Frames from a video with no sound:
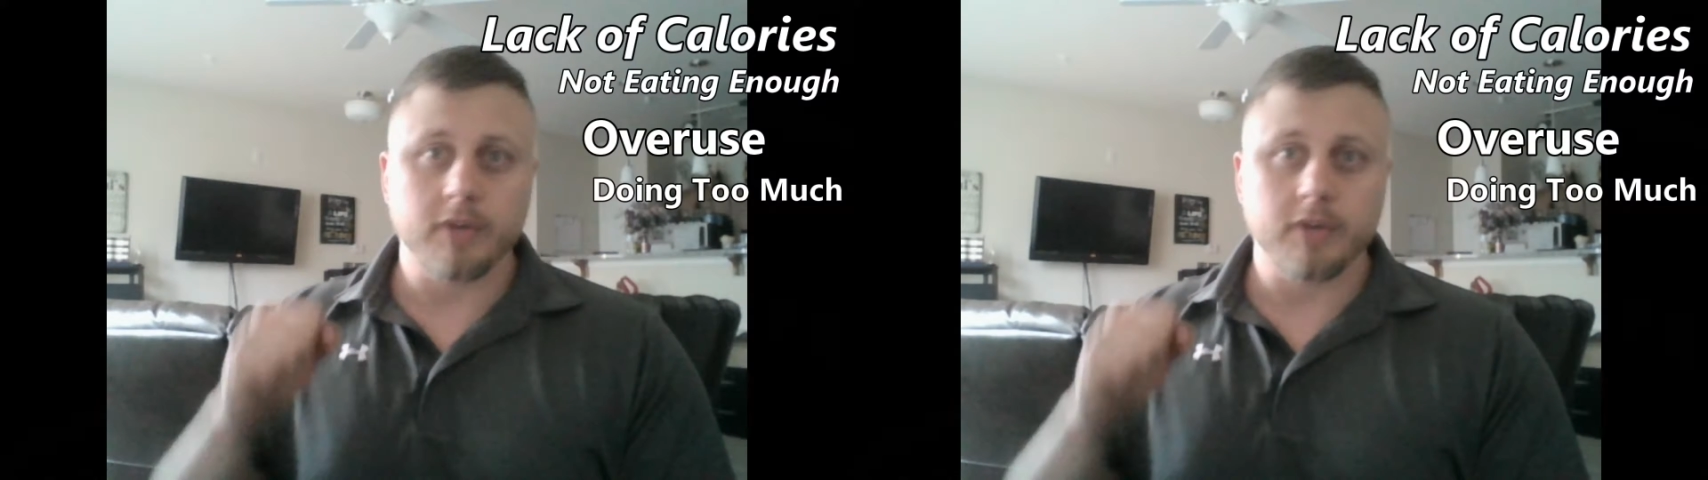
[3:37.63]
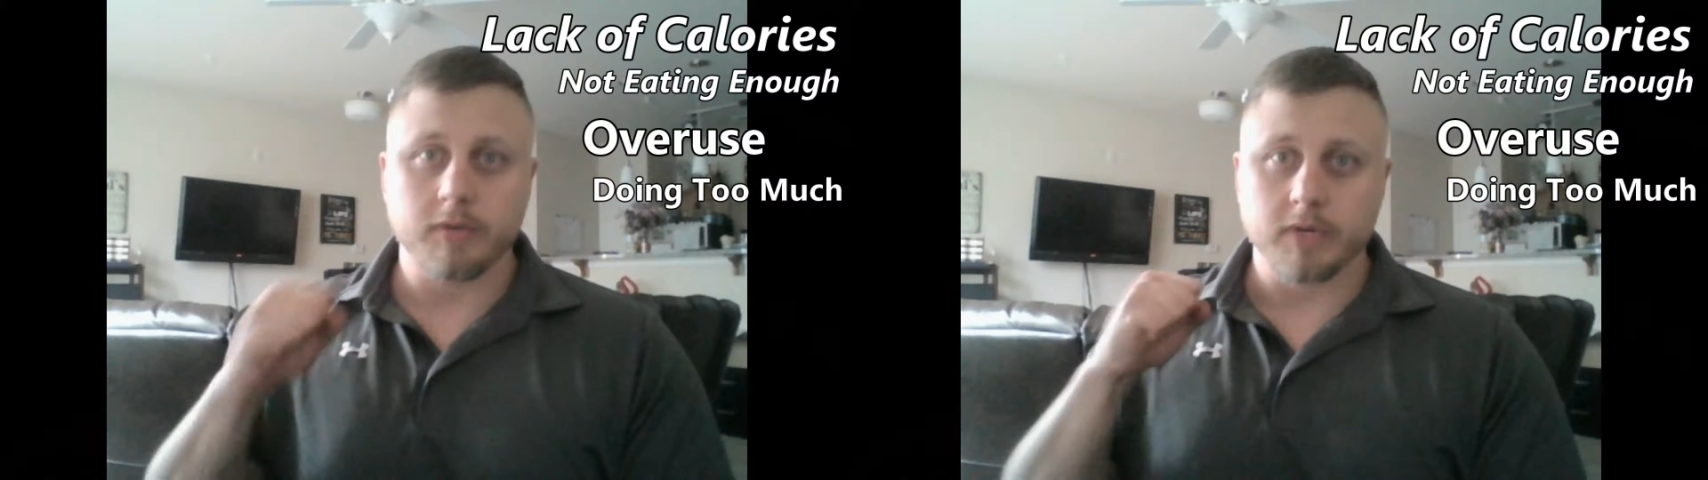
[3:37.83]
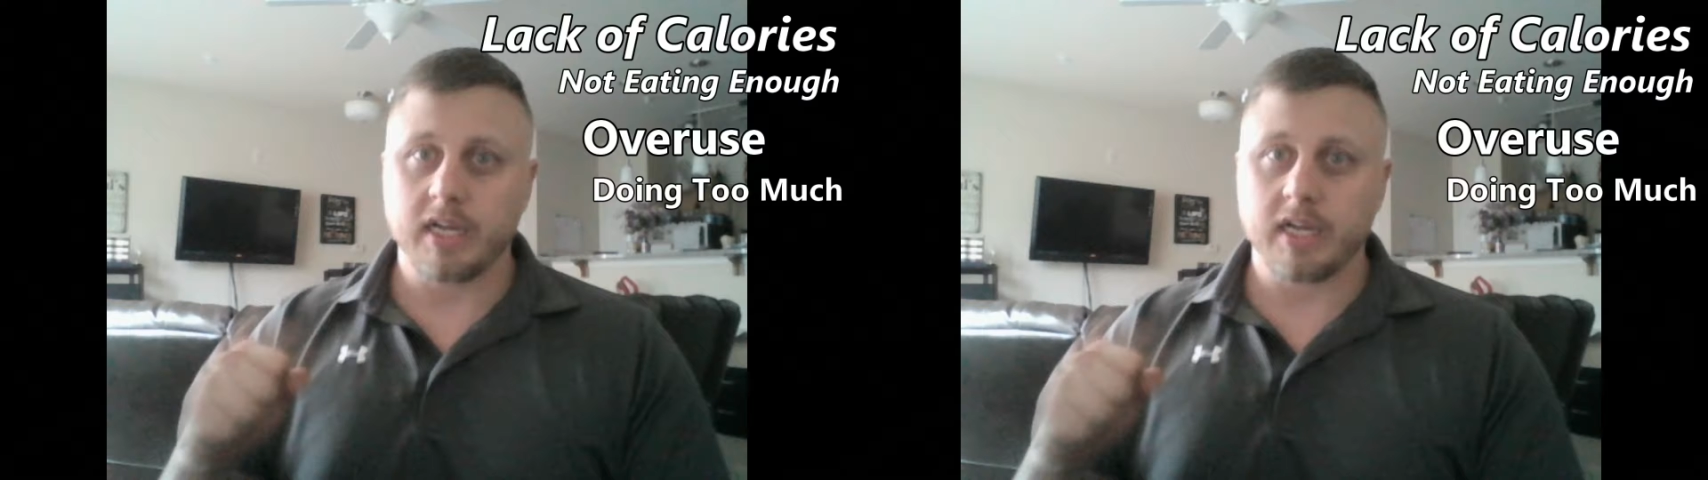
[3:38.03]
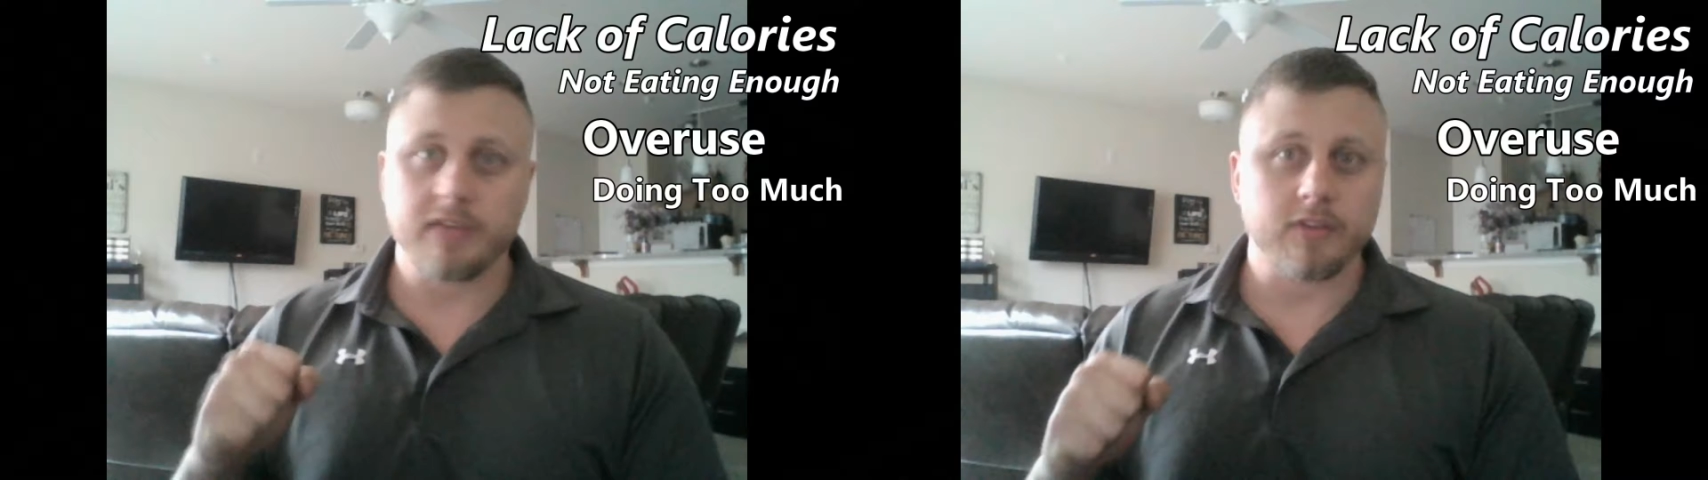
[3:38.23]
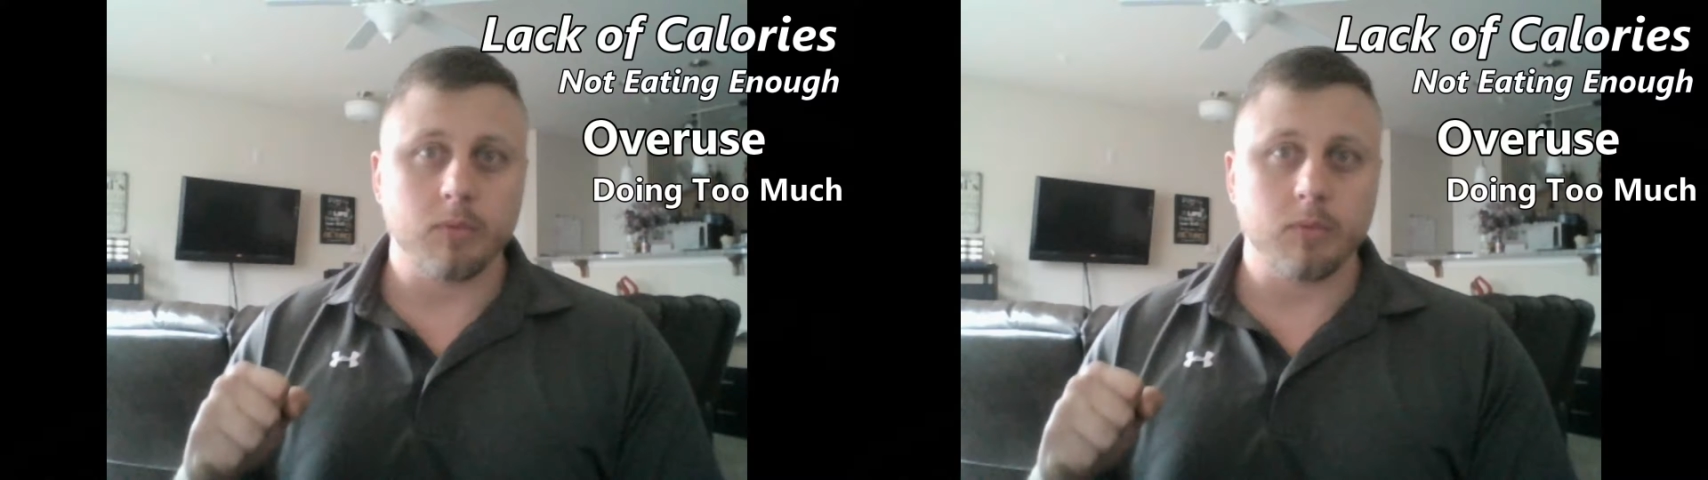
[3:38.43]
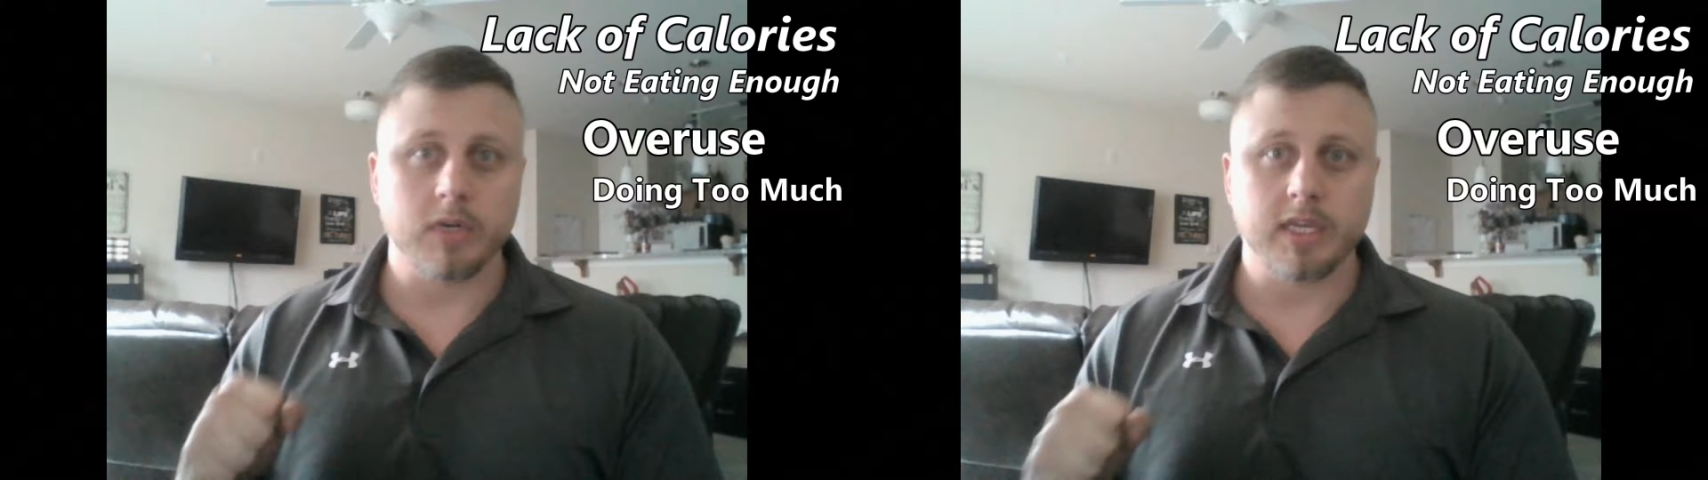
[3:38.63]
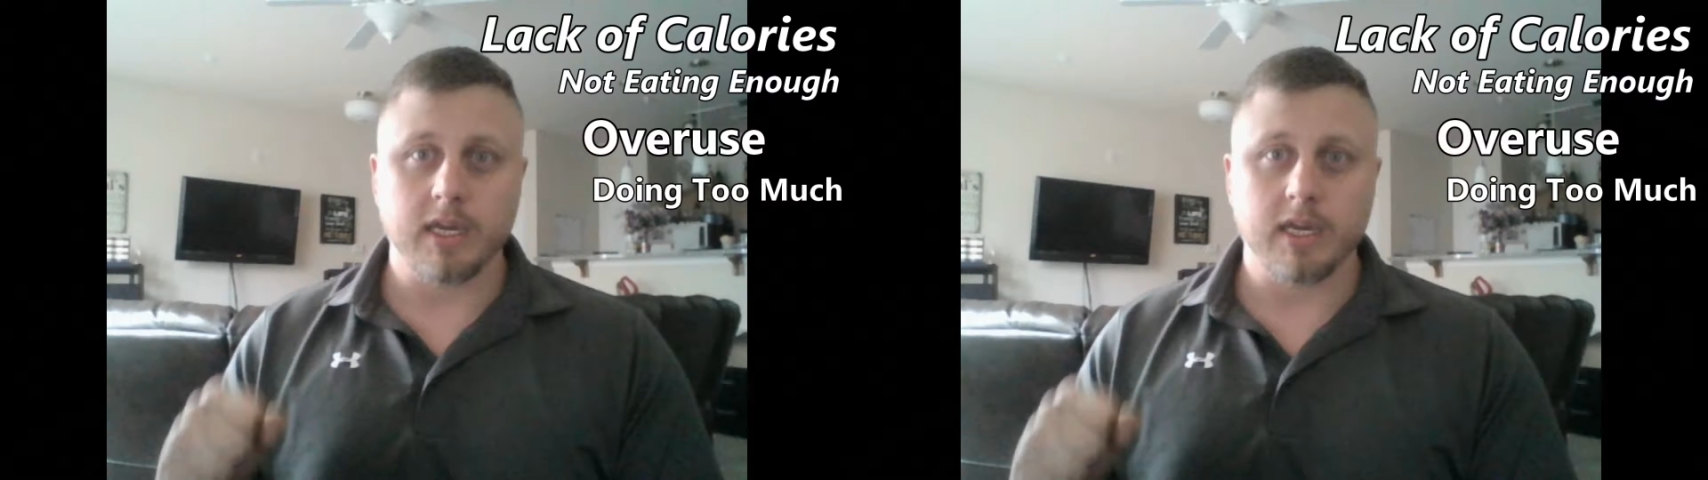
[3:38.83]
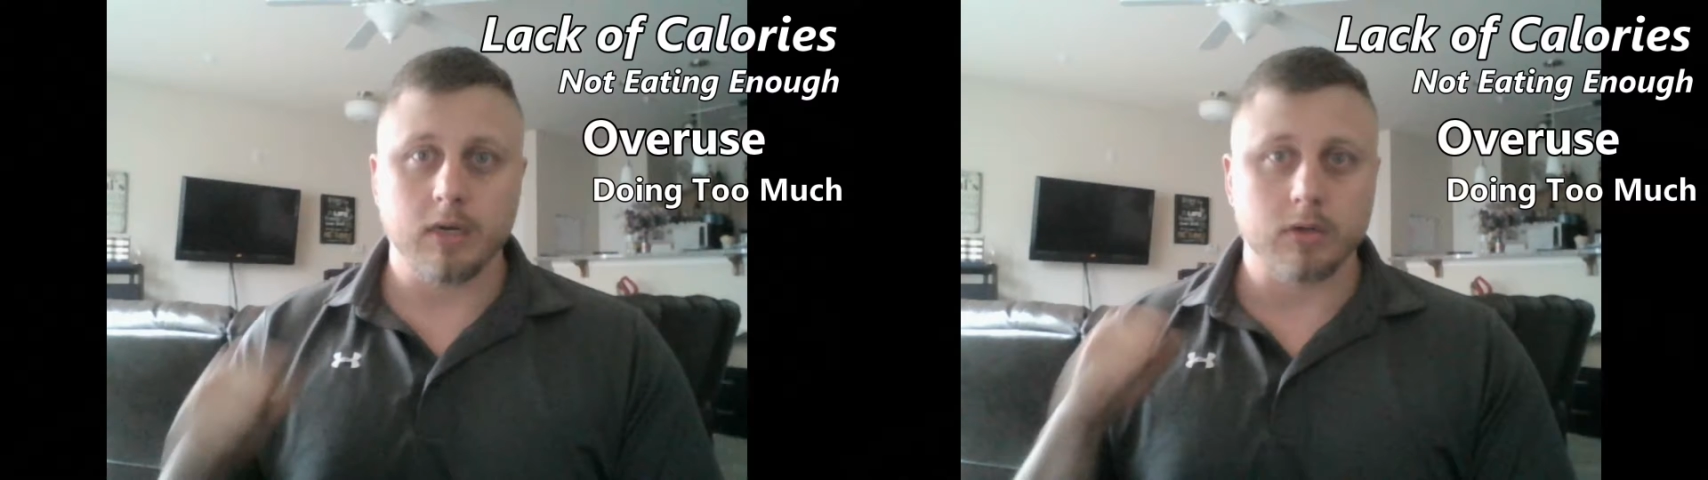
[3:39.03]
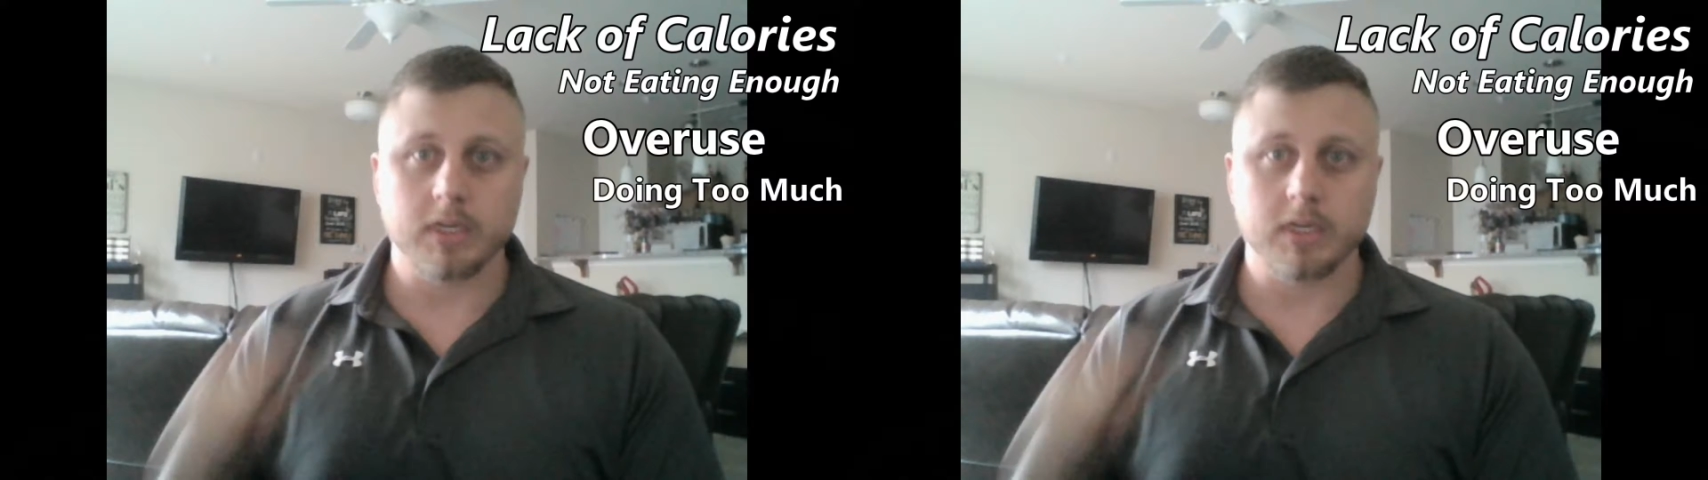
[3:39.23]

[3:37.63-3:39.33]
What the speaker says: So if we're constantly working out